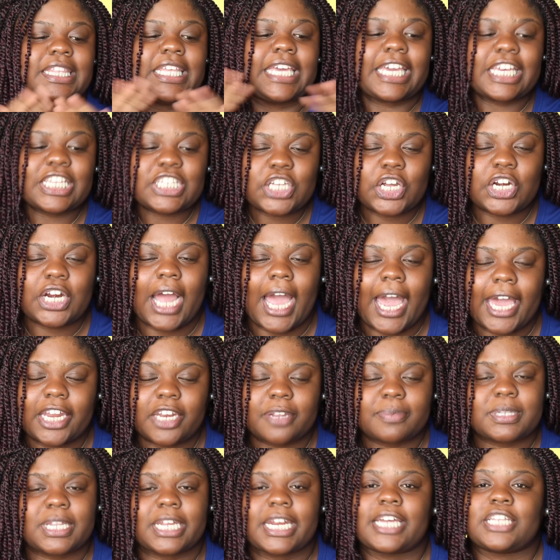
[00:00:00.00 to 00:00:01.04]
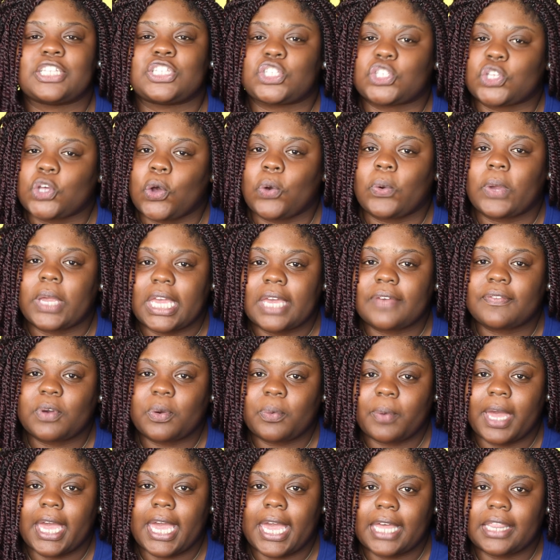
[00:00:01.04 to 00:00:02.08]
These are the items that I don't give
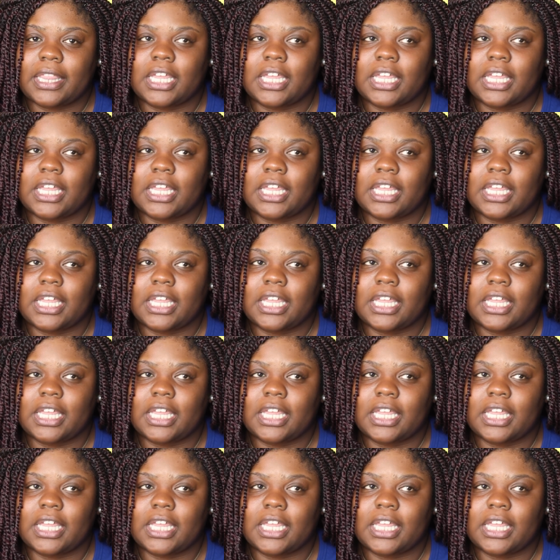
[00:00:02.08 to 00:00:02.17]
away.